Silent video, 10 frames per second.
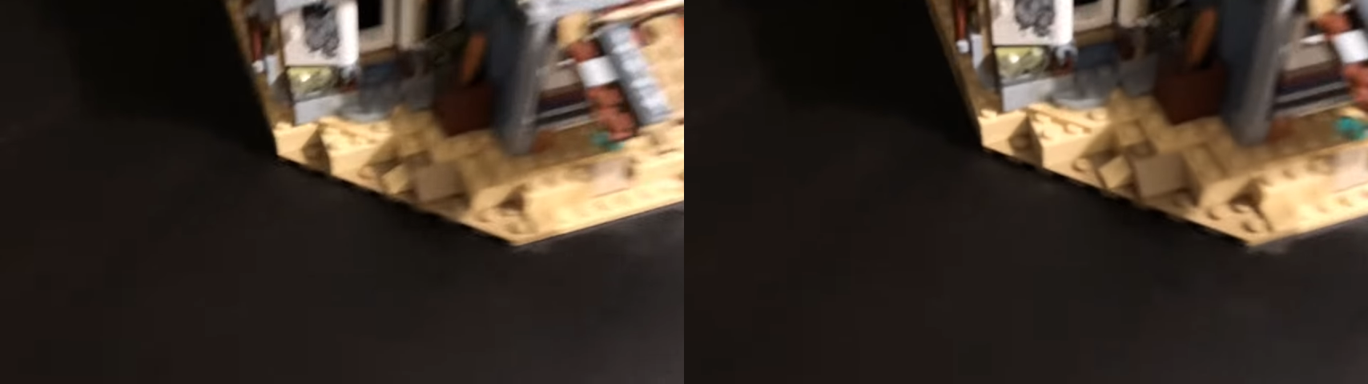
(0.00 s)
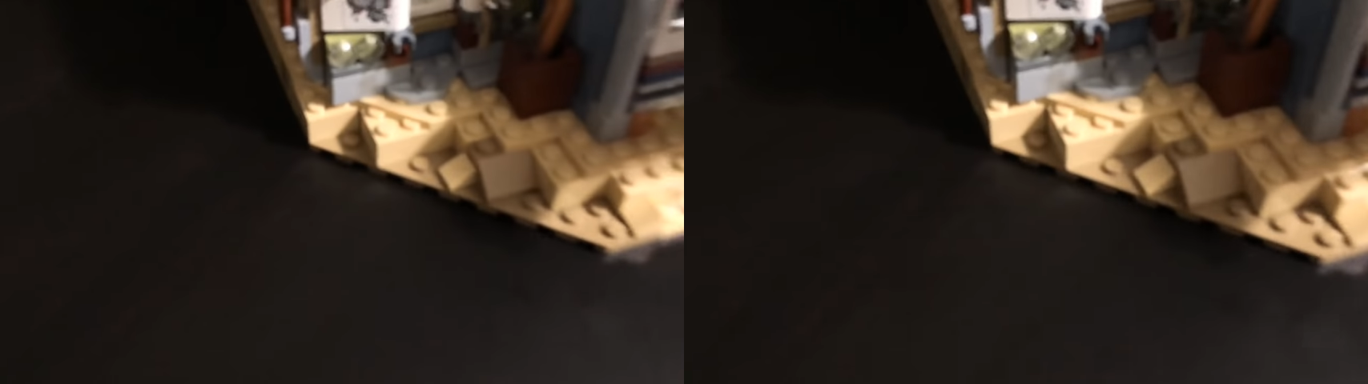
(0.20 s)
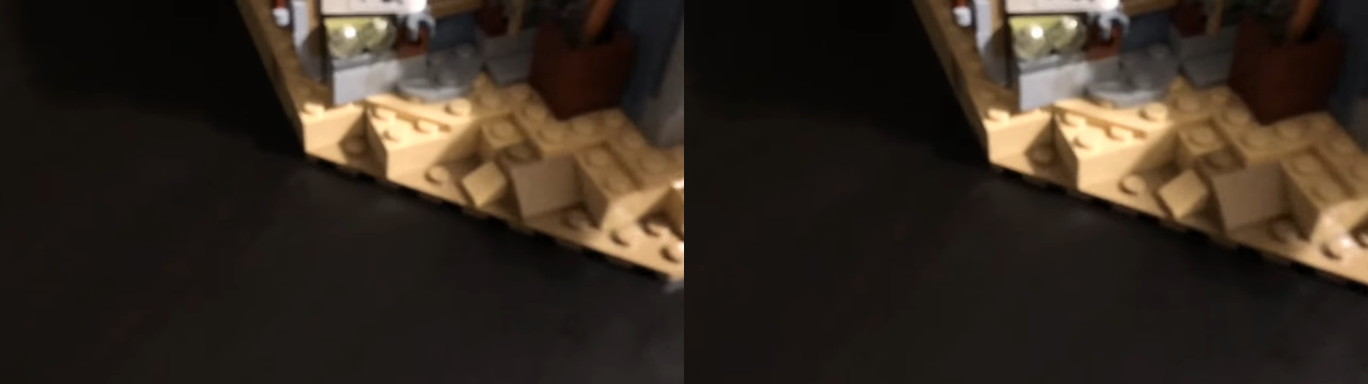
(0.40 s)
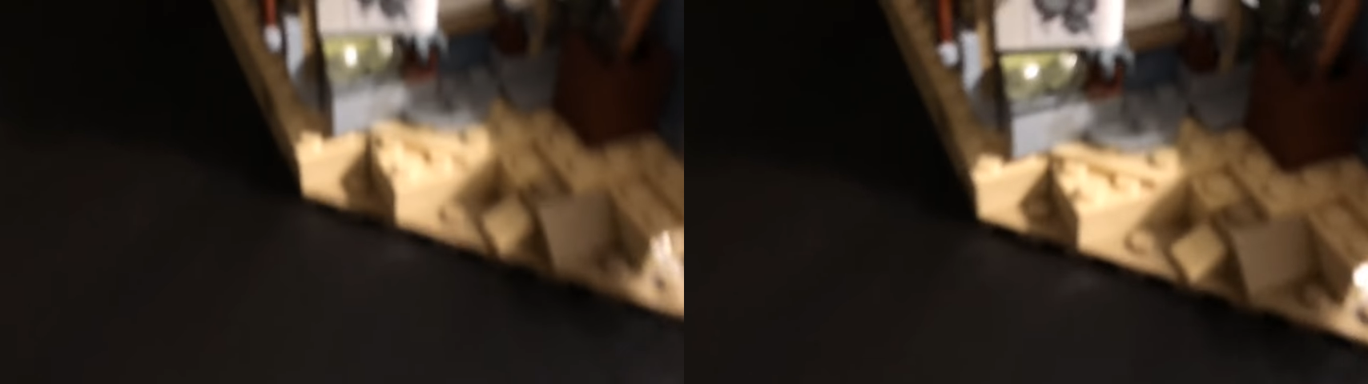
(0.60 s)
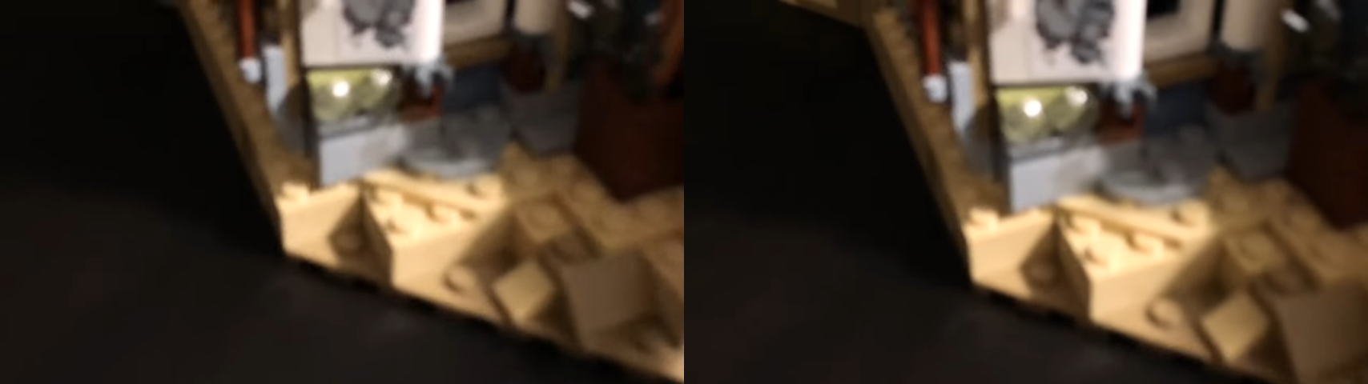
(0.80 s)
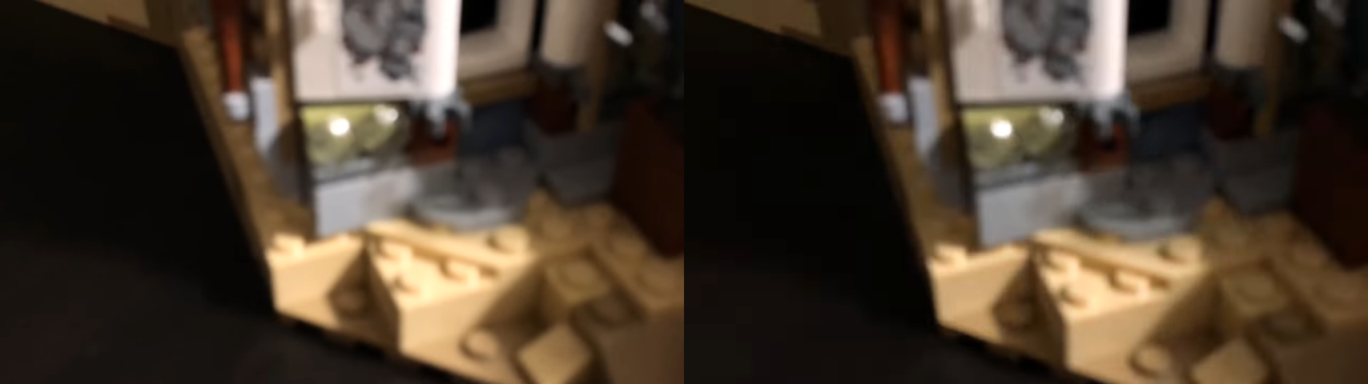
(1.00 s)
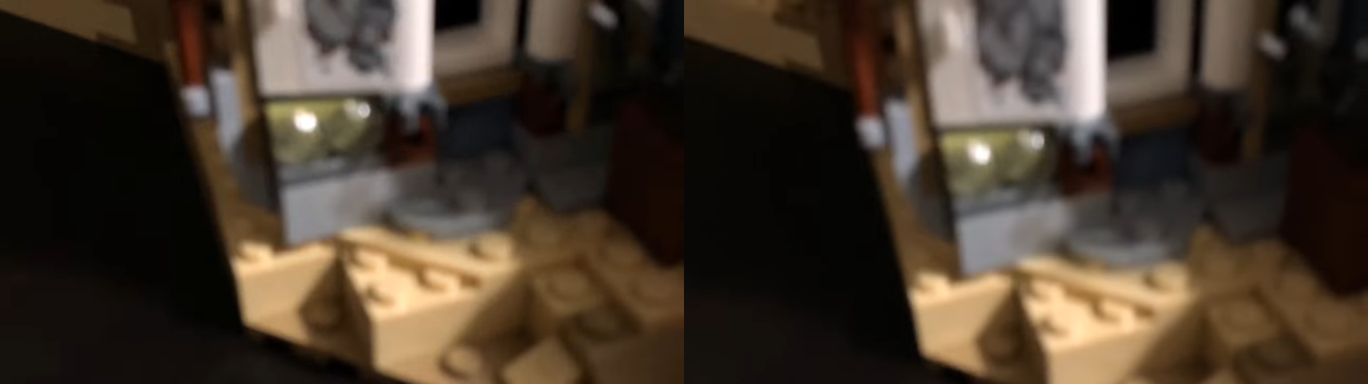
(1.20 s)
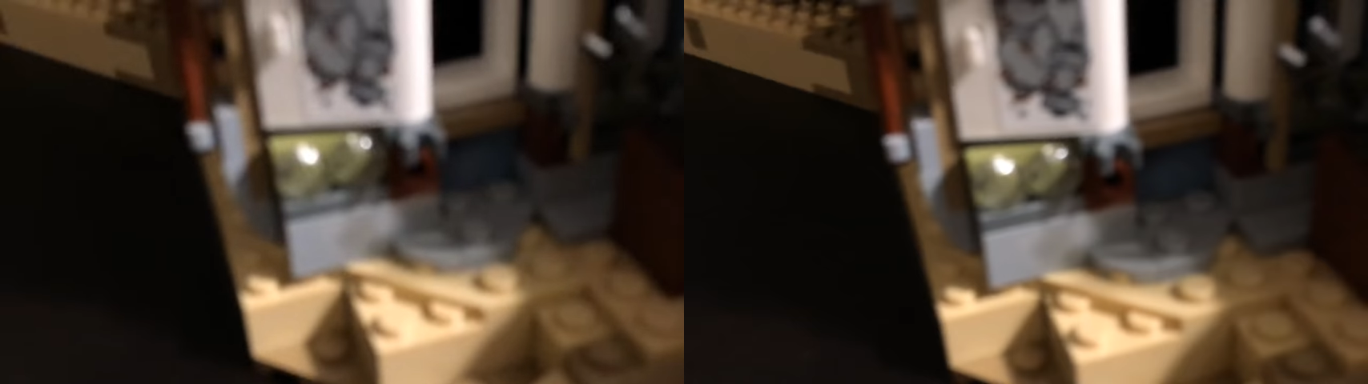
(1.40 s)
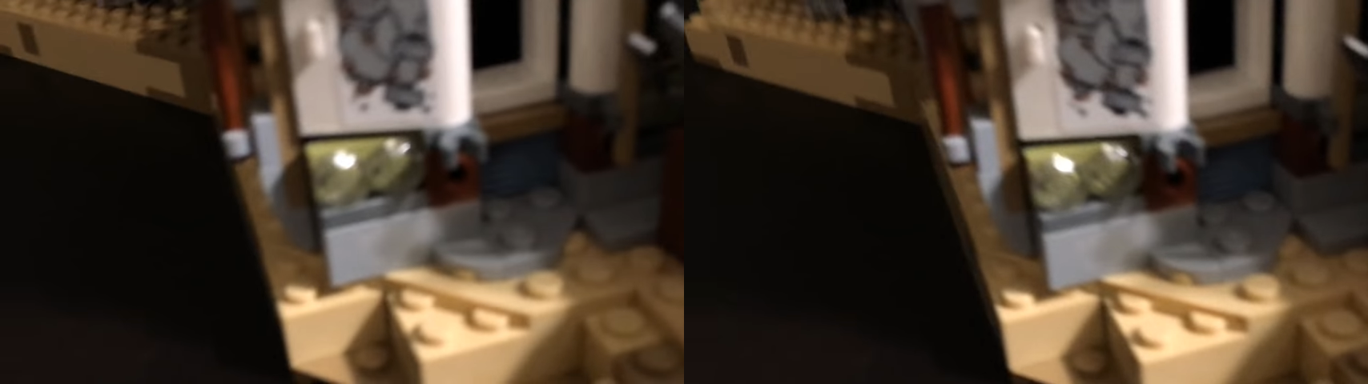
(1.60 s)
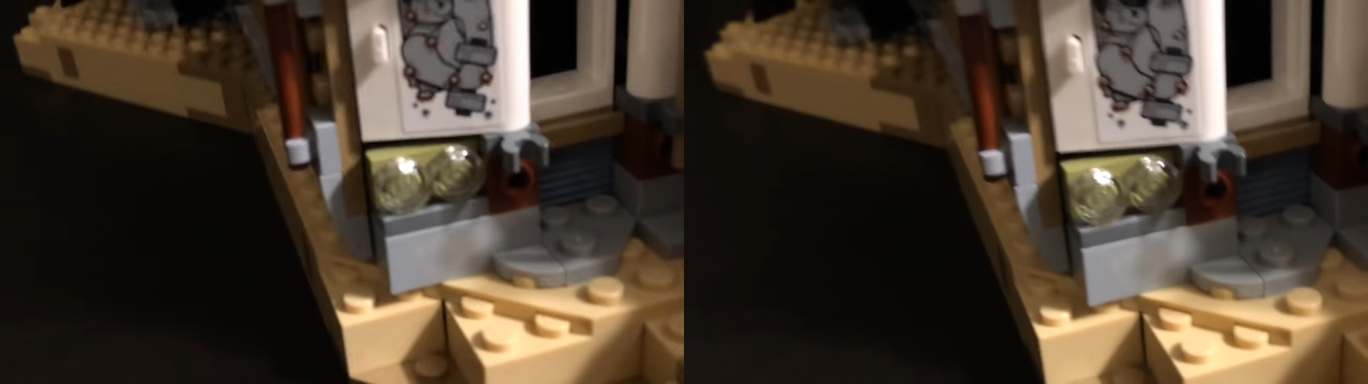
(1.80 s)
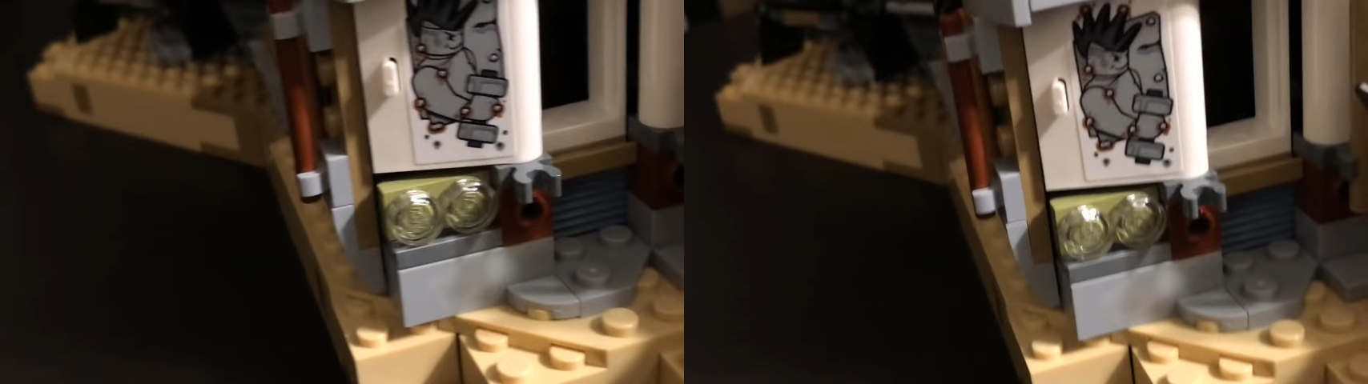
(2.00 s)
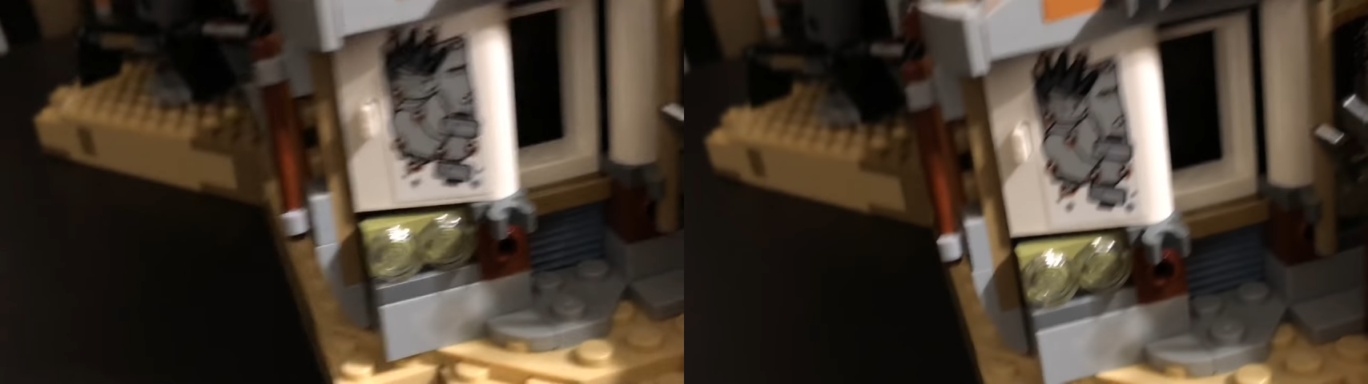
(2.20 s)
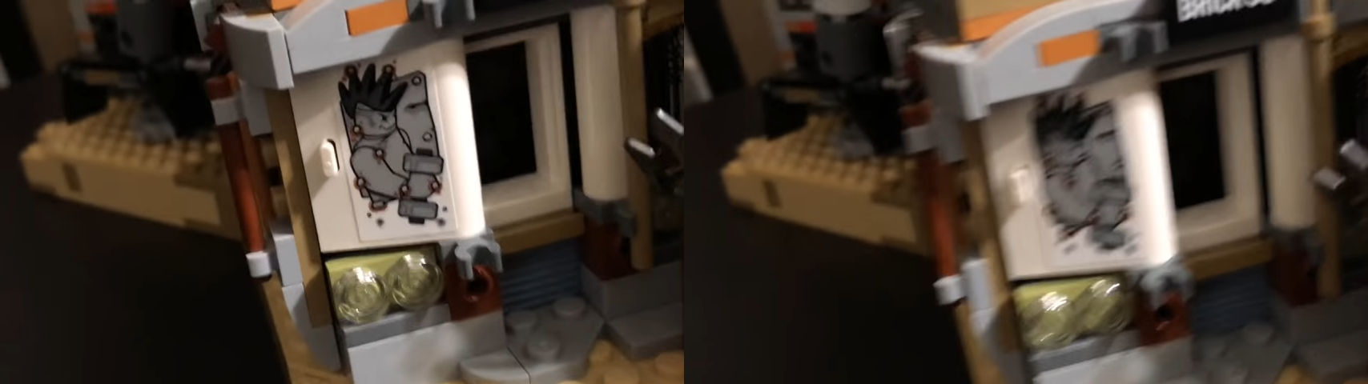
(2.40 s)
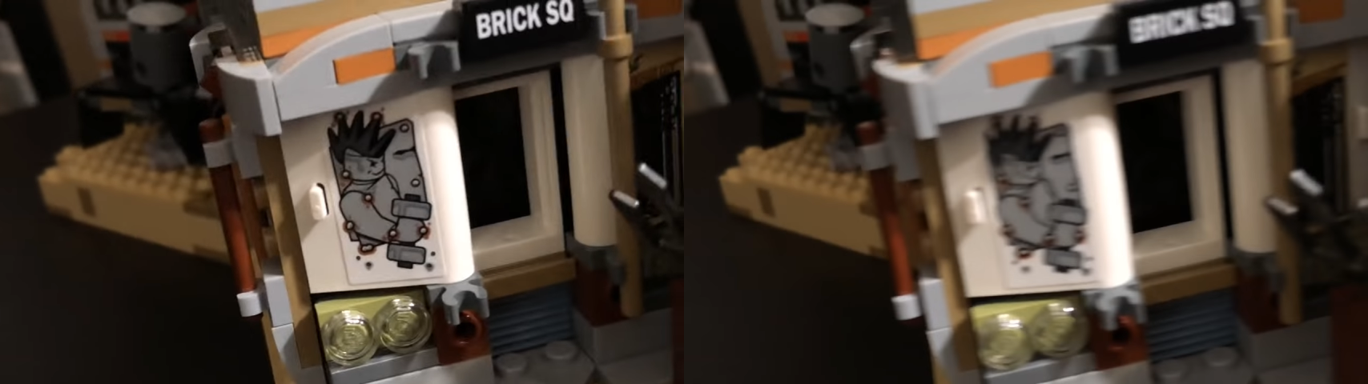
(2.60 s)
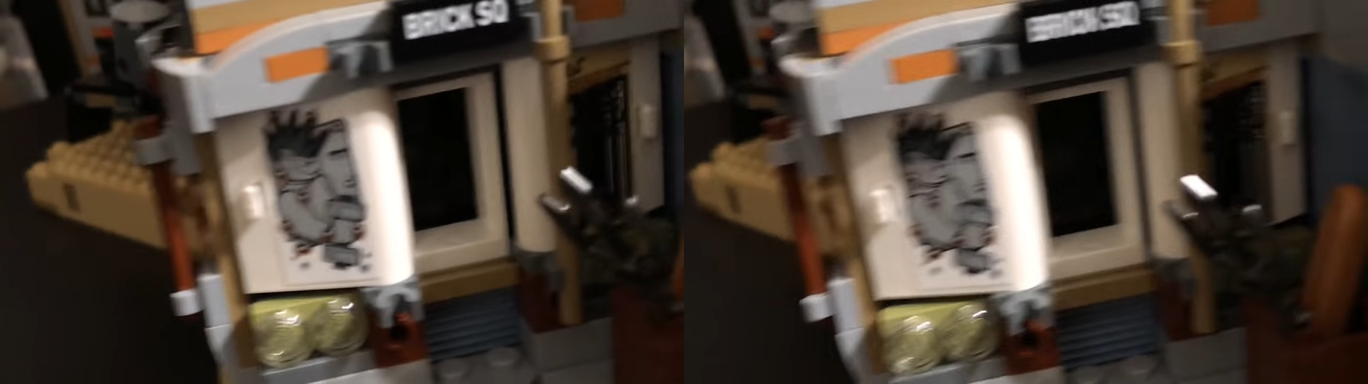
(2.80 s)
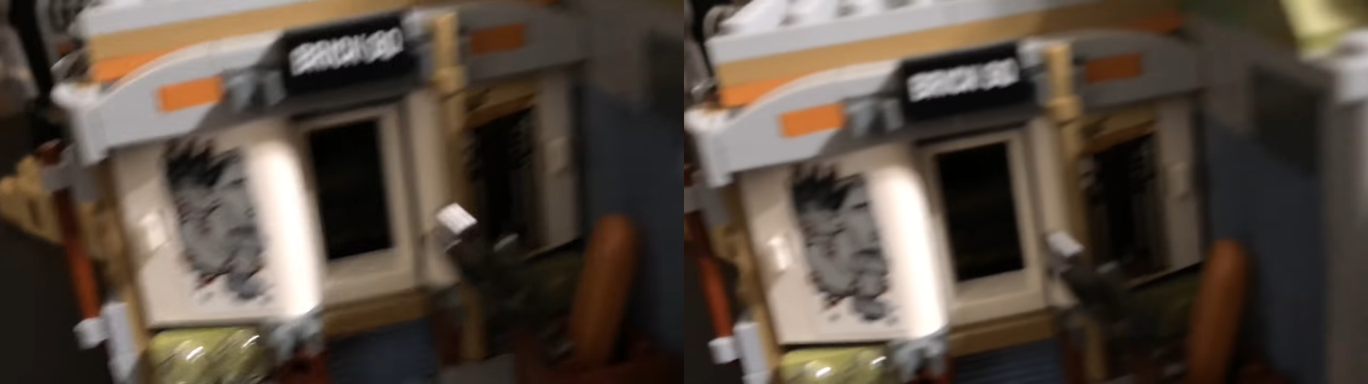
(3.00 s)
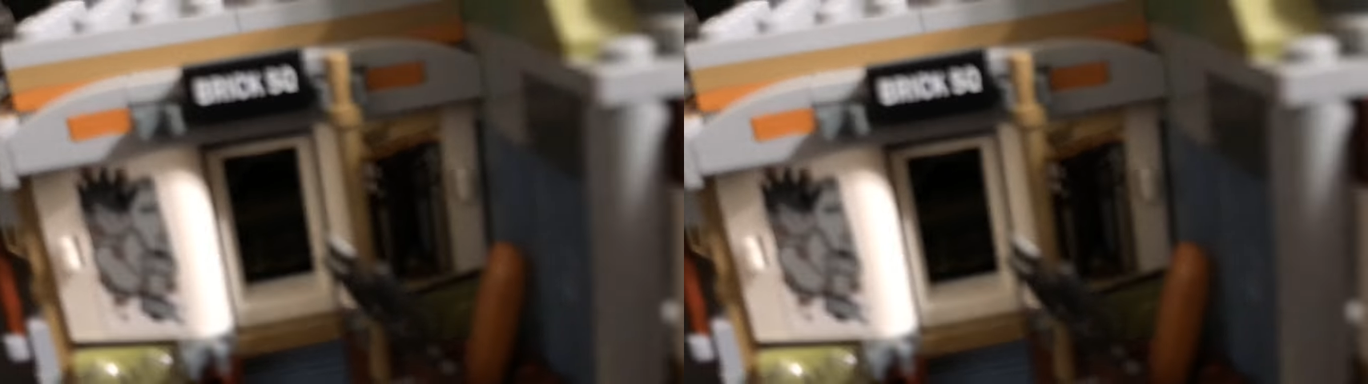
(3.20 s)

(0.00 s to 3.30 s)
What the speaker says: [unreadable: no face in view]